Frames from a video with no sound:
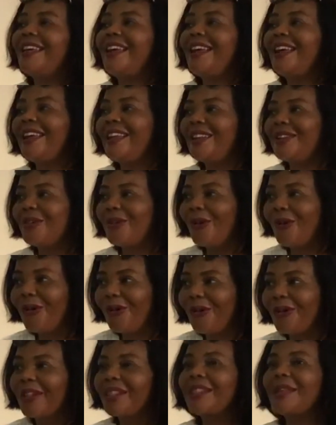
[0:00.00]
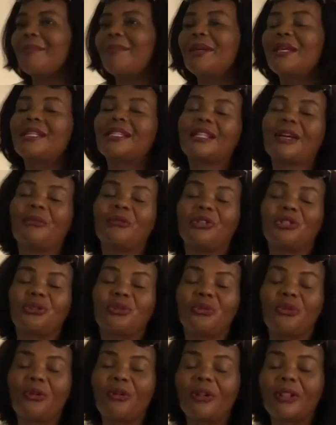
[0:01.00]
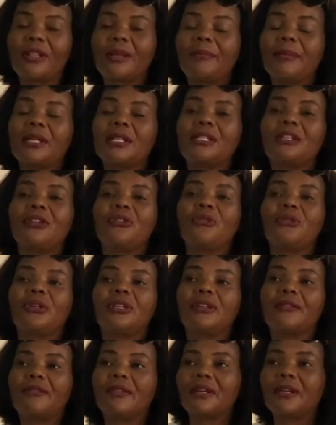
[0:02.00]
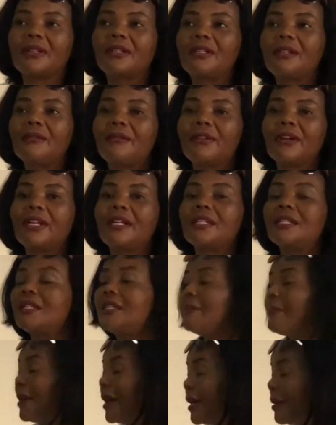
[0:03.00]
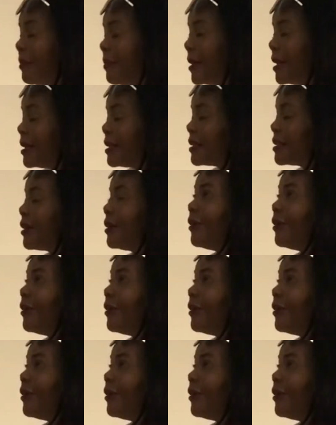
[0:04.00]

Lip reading: And all the best, I wish you all the best in your different departments,